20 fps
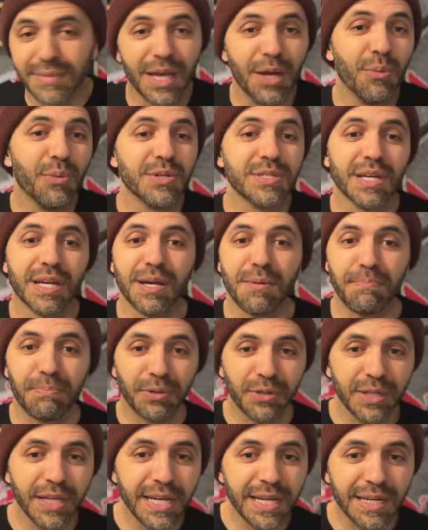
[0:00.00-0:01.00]
it was a
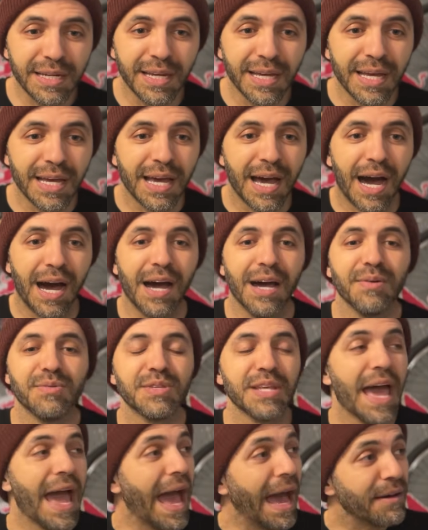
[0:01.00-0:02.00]
complete, it was
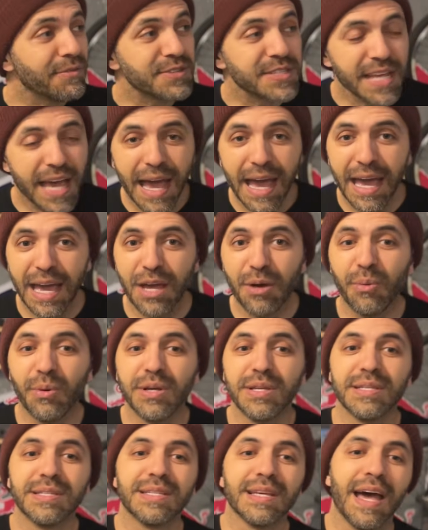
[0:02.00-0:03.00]
an F set, it
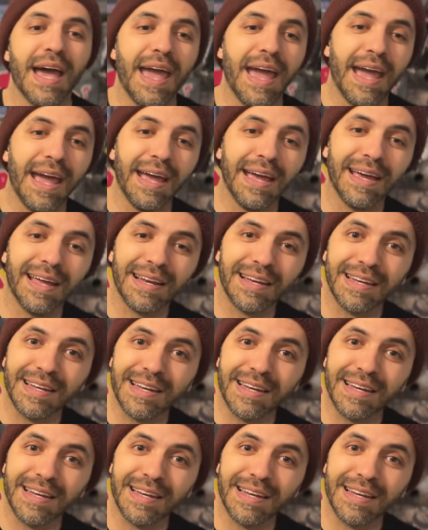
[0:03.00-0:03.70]
was a